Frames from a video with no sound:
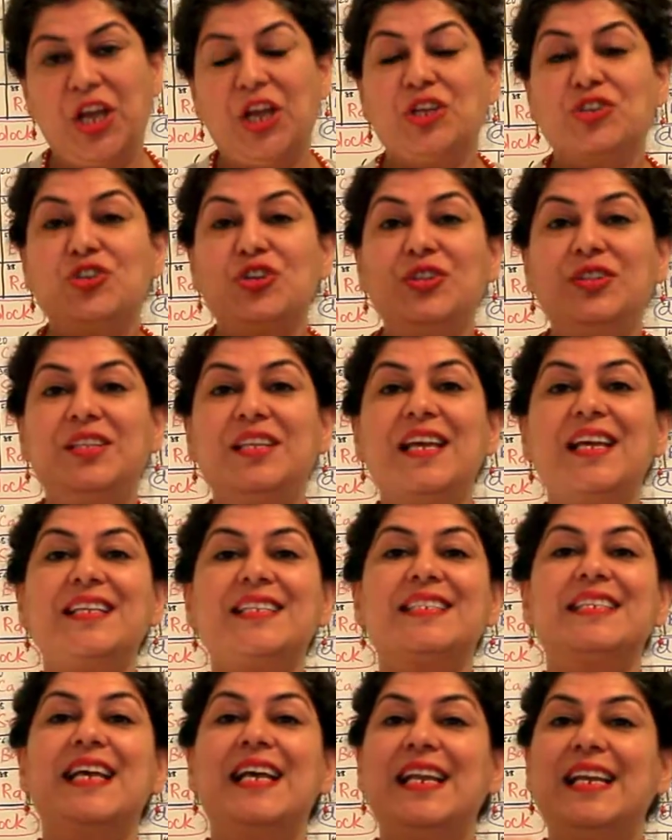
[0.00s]
So
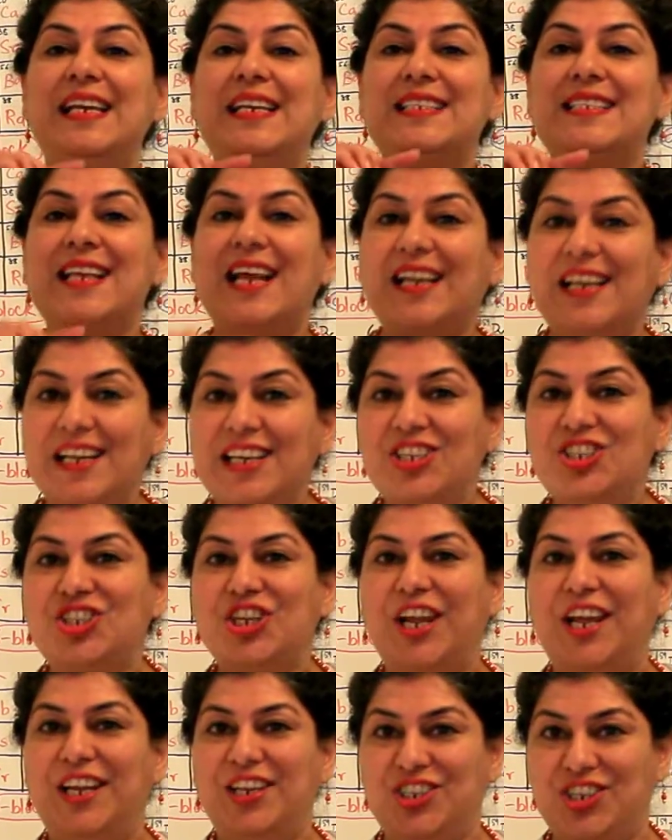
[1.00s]
this subtle
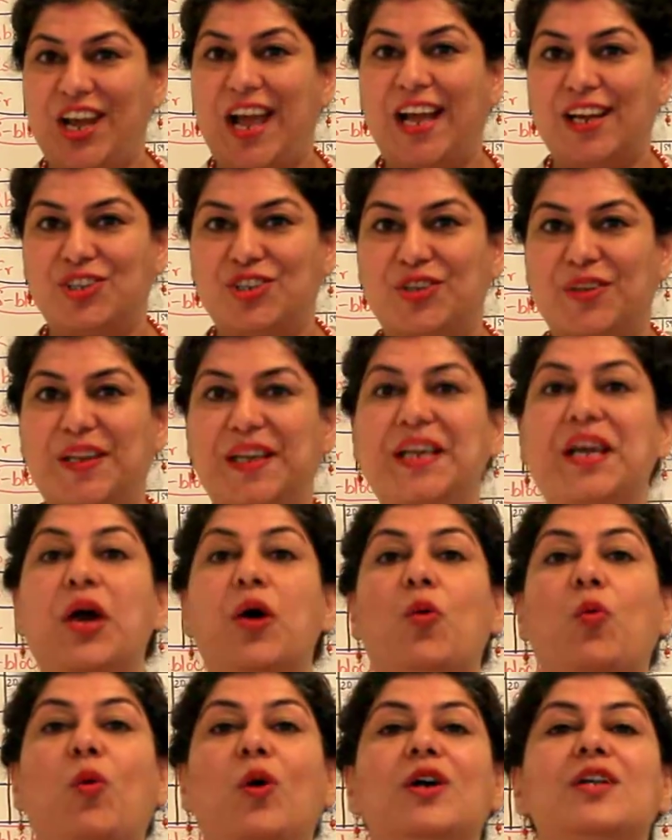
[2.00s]
change
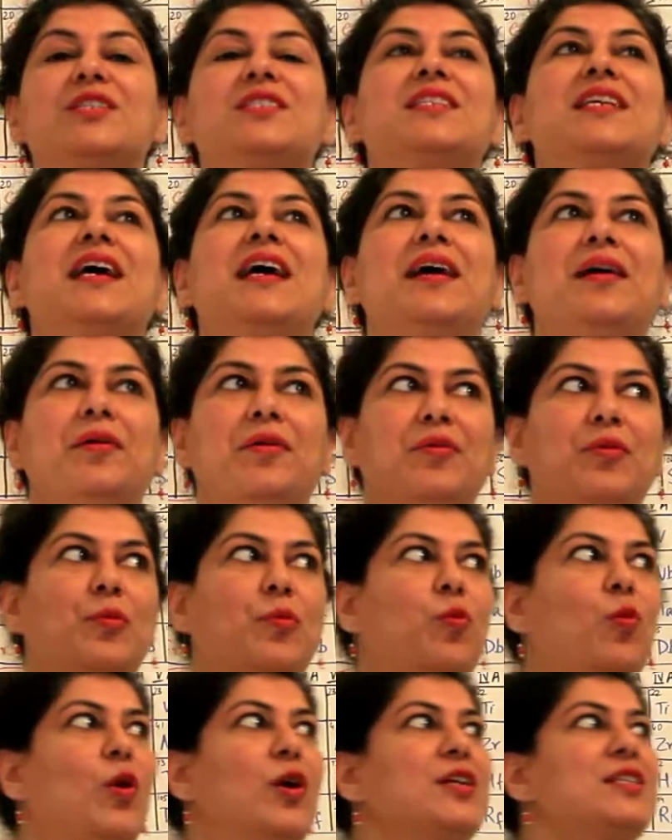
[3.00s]
actually was
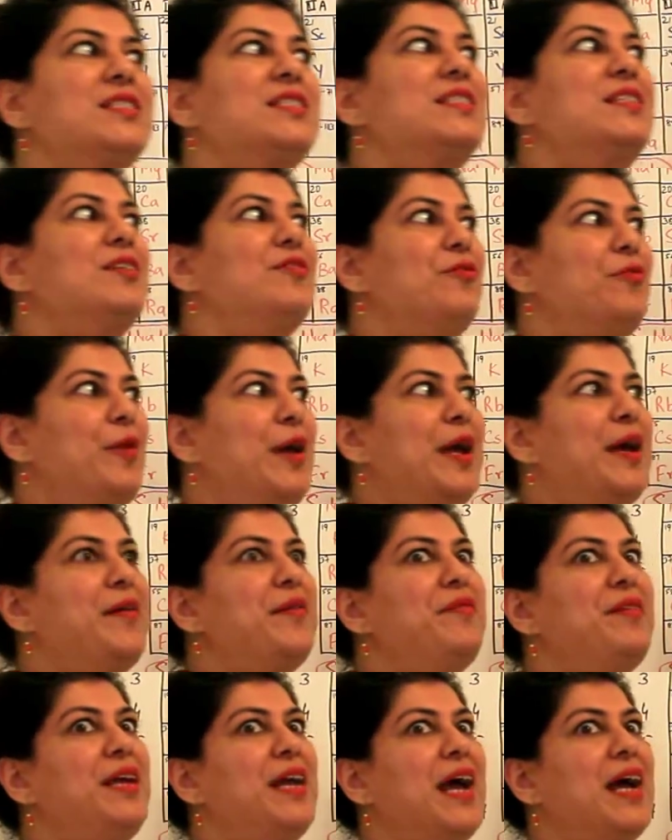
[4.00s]

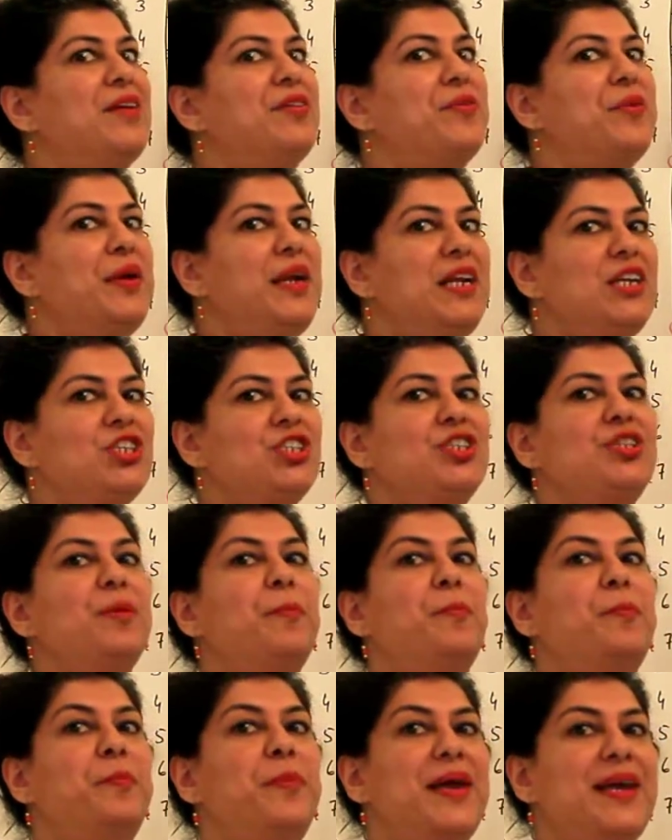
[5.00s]
where we had reached
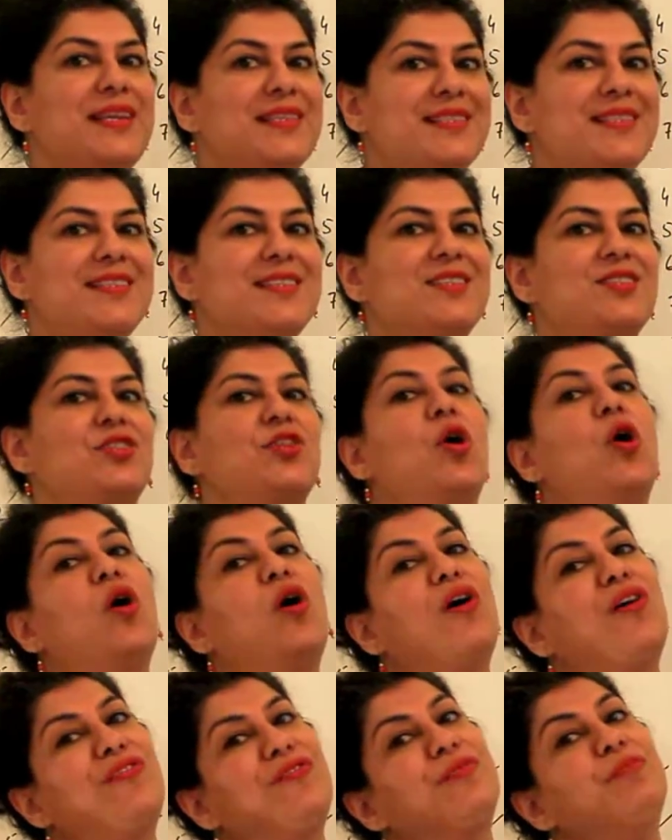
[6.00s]
the basis
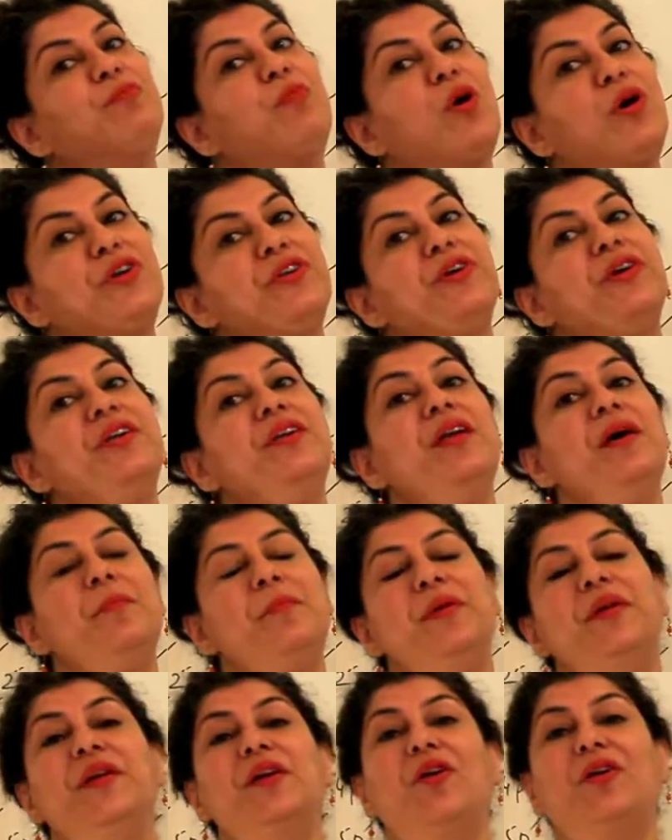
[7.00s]
of modern
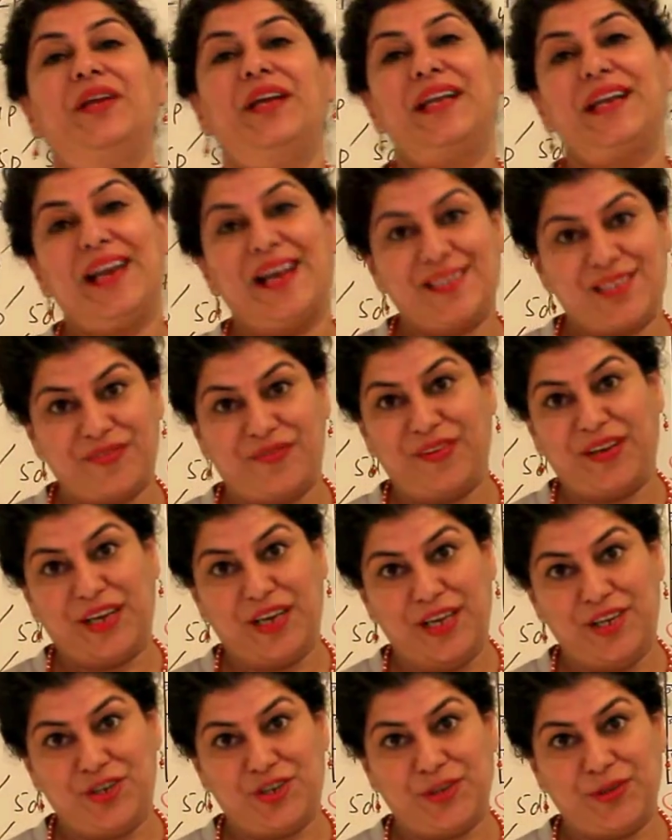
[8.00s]
periodic
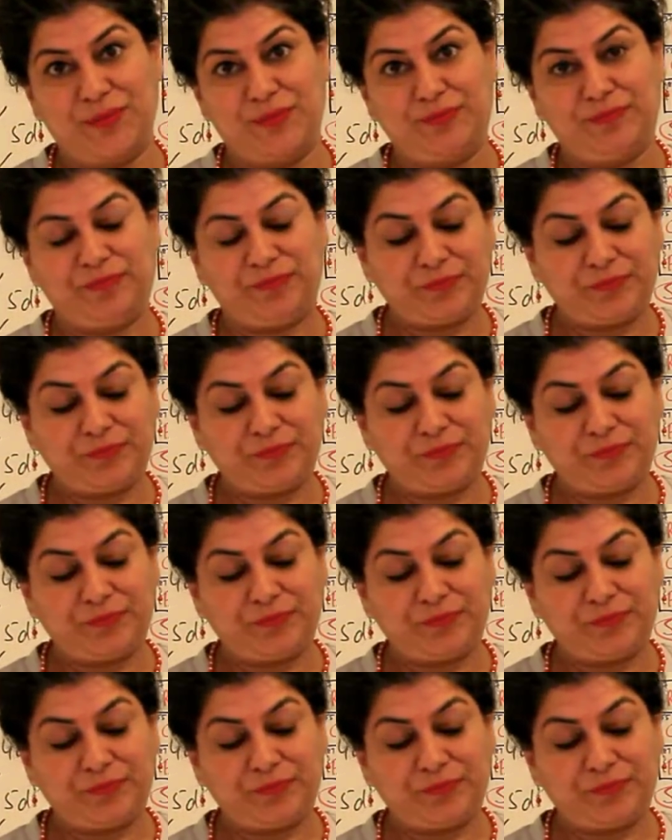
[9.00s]
classification.